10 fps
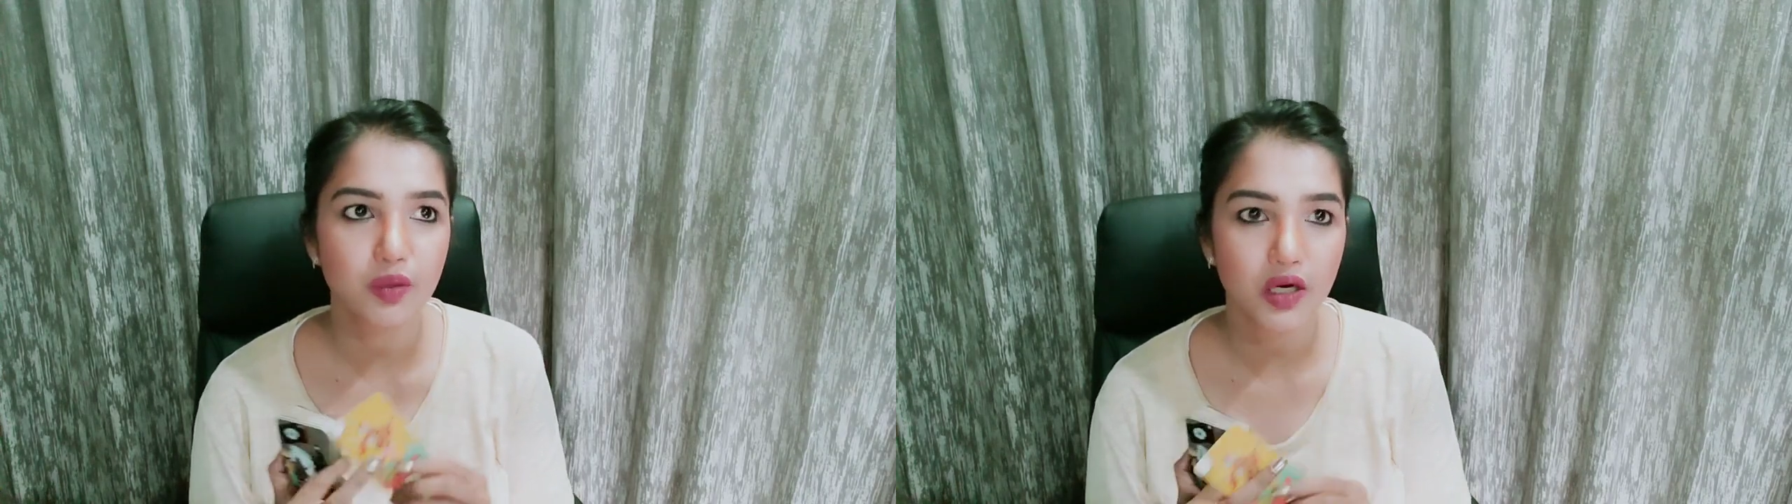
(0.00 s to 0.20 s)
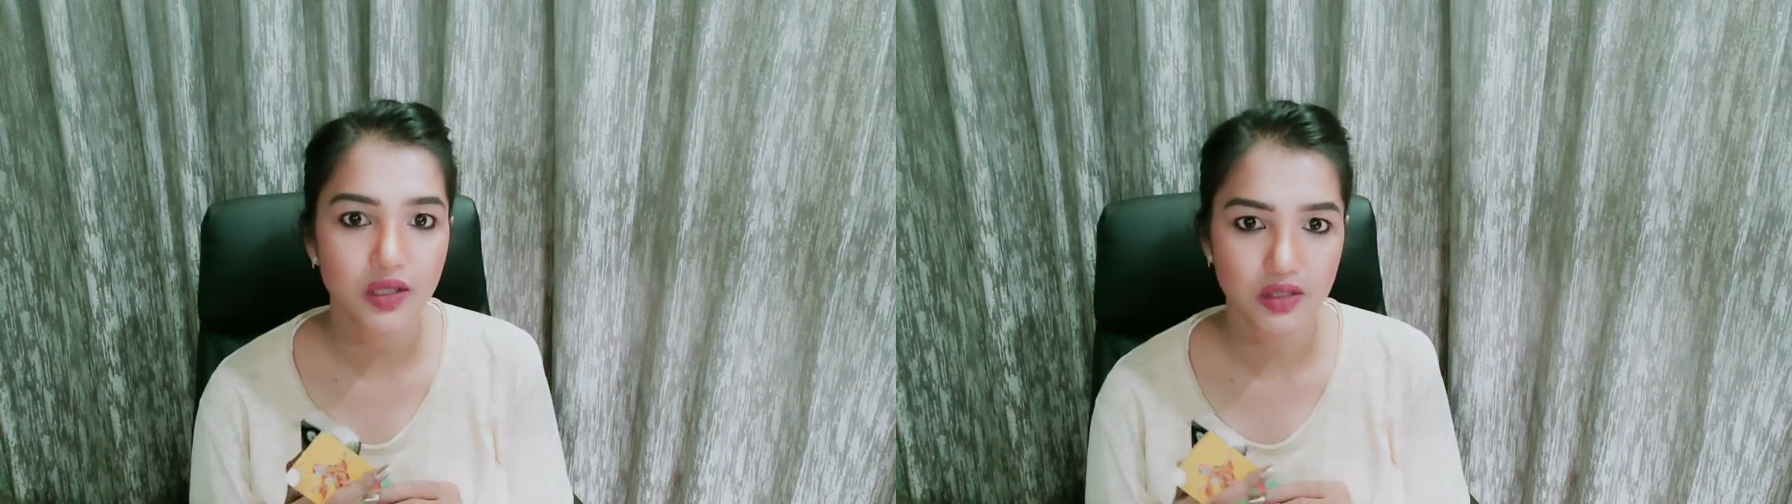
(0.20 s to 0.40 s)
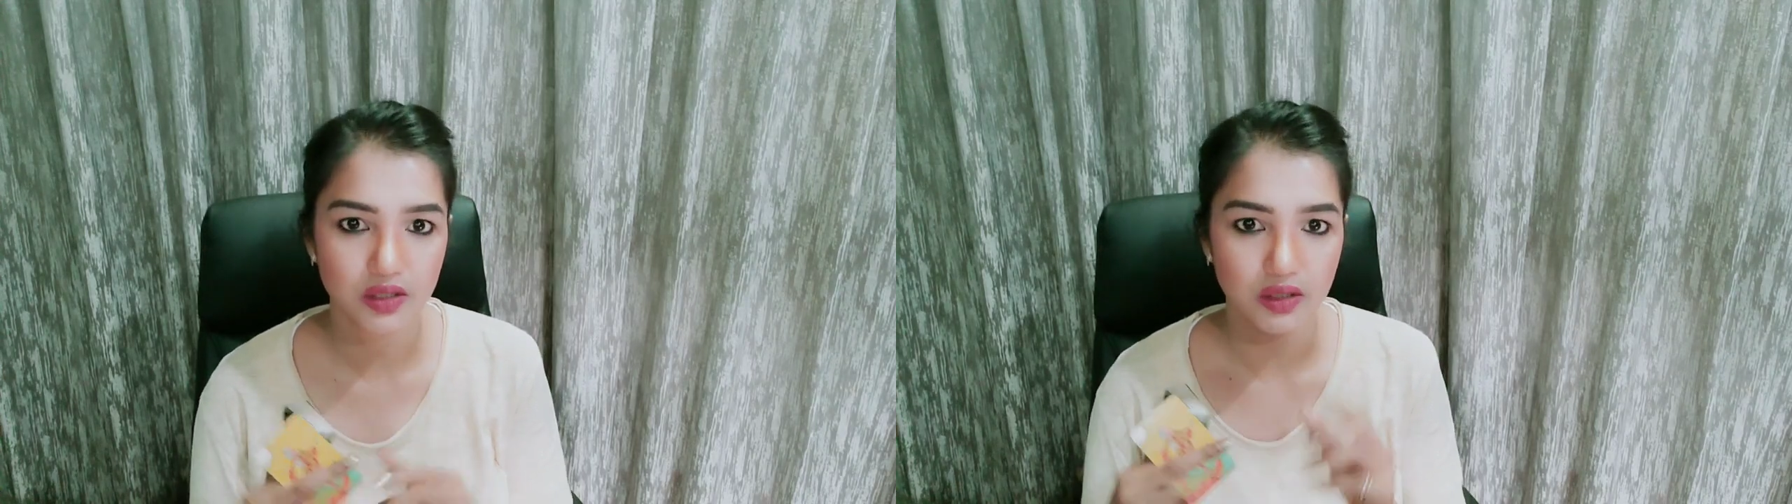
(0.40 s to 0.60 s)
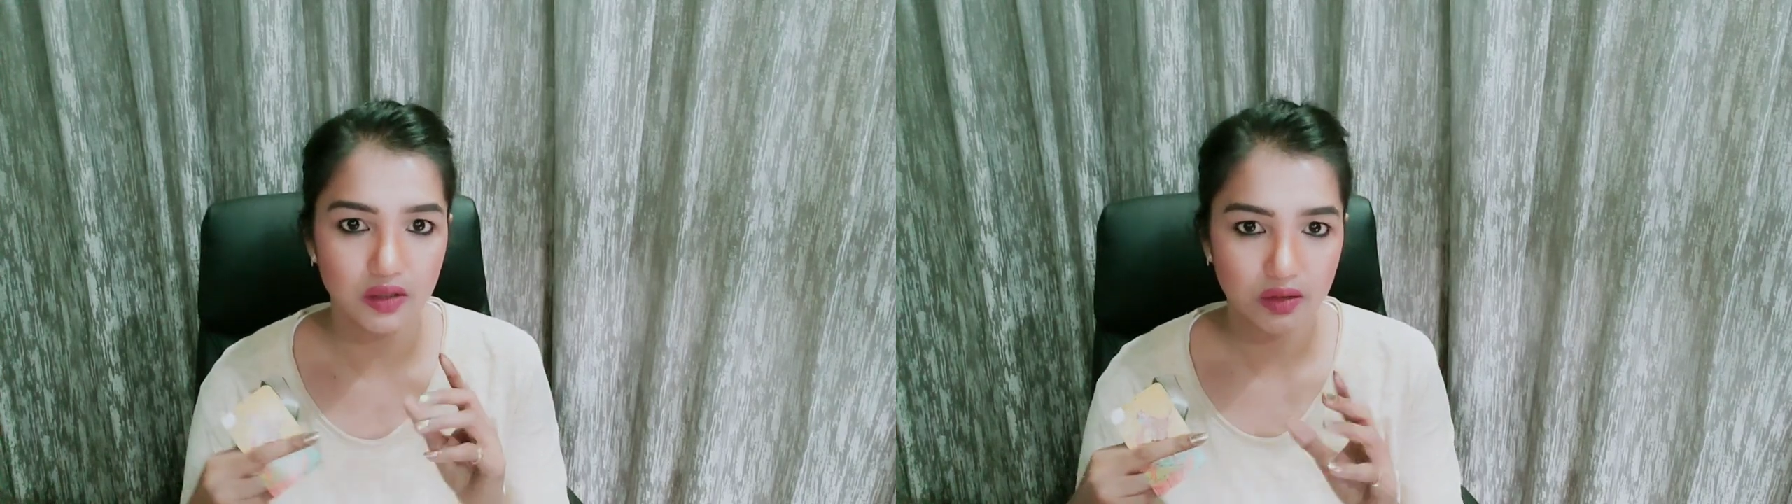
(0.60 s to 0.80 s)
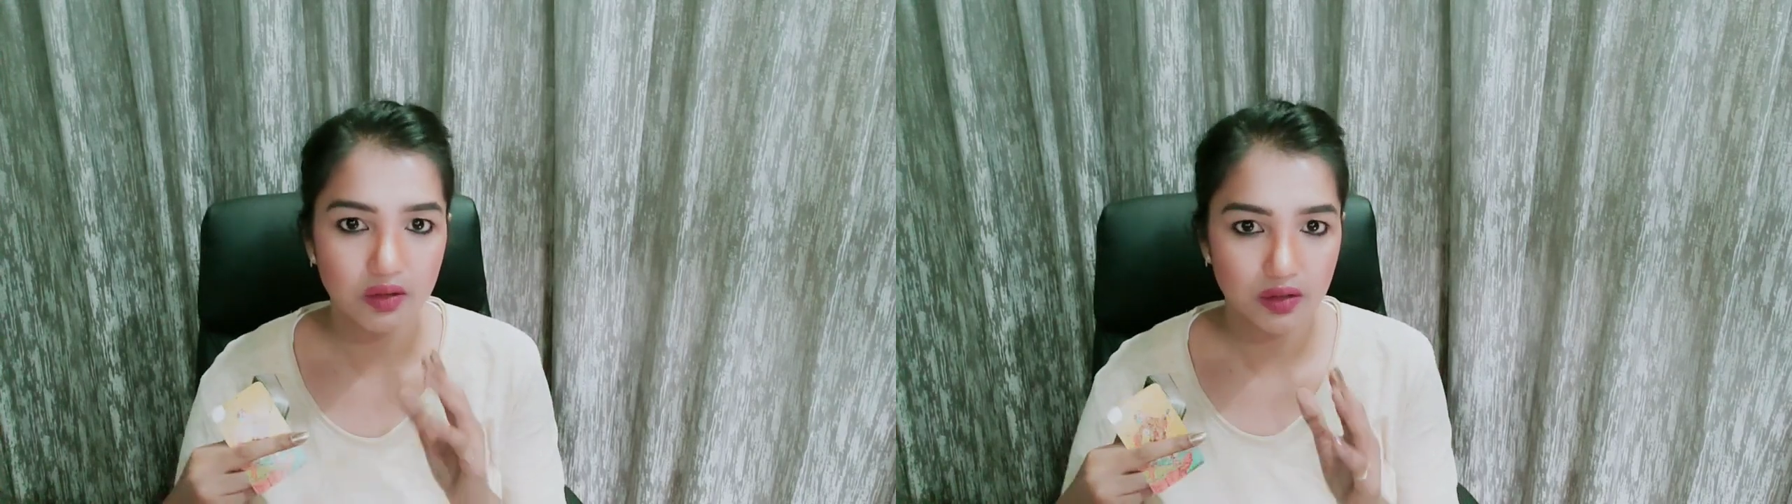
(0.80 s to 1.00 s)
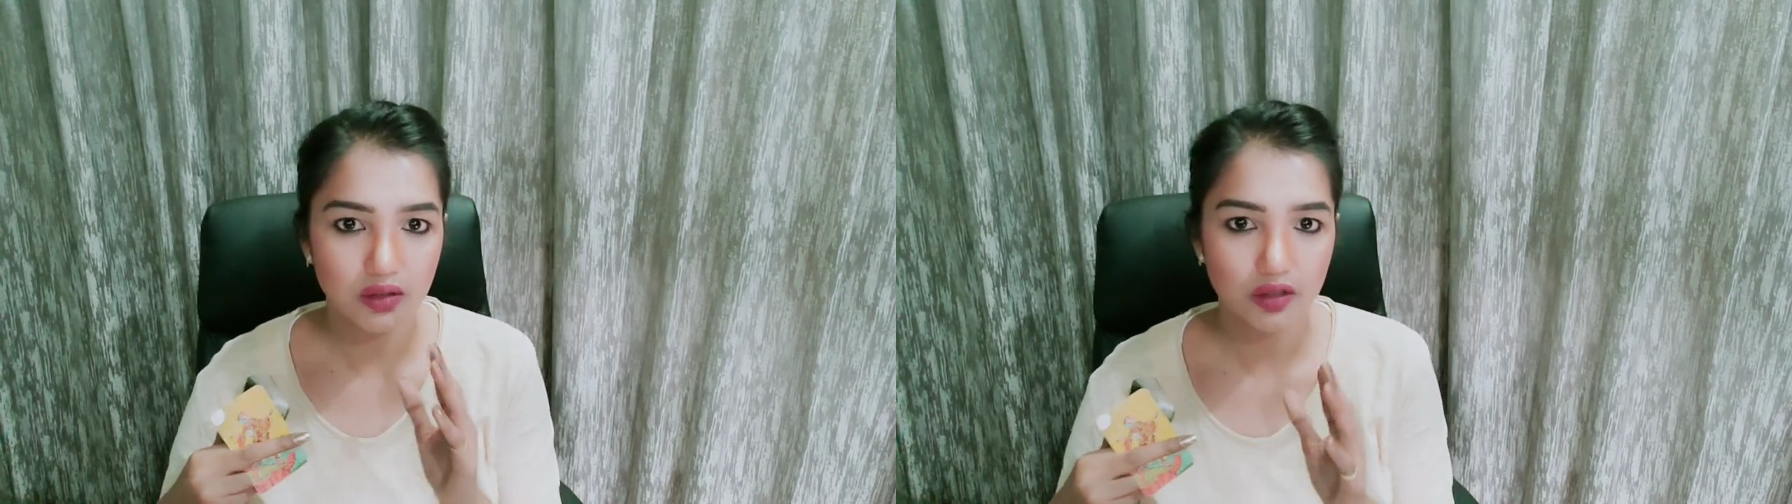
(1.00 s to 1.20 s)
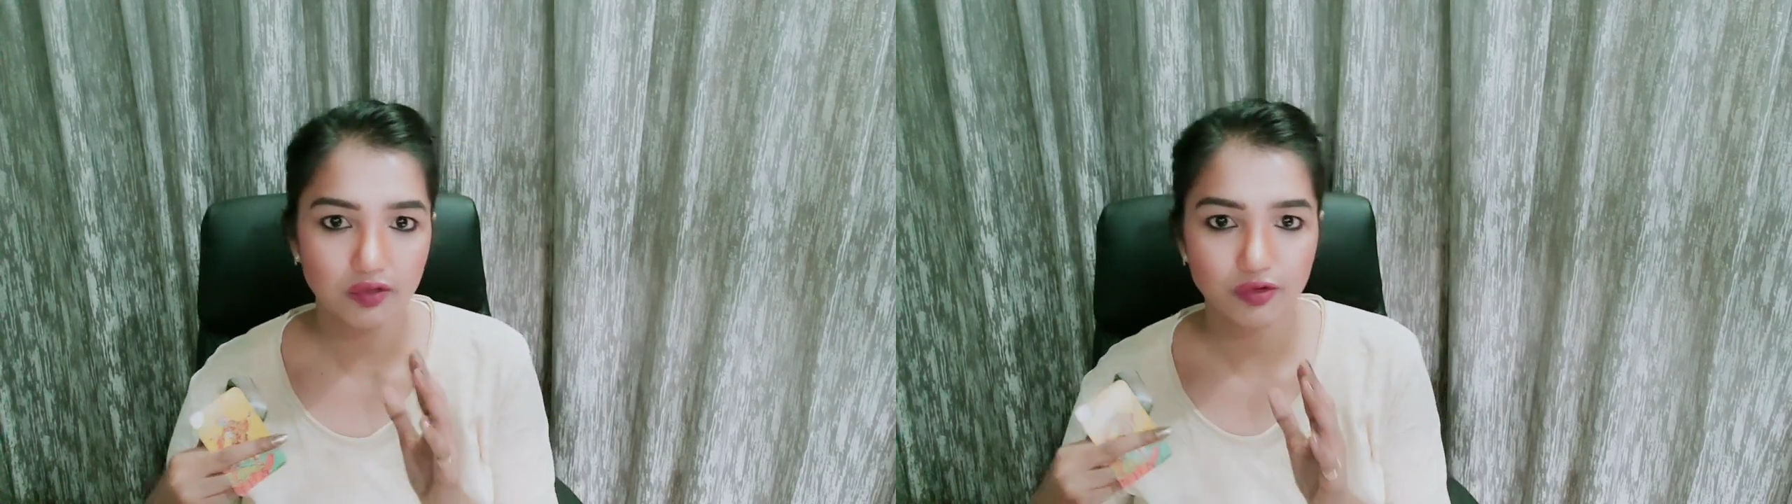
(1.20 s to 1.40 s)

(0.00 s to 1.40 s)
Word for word: person, if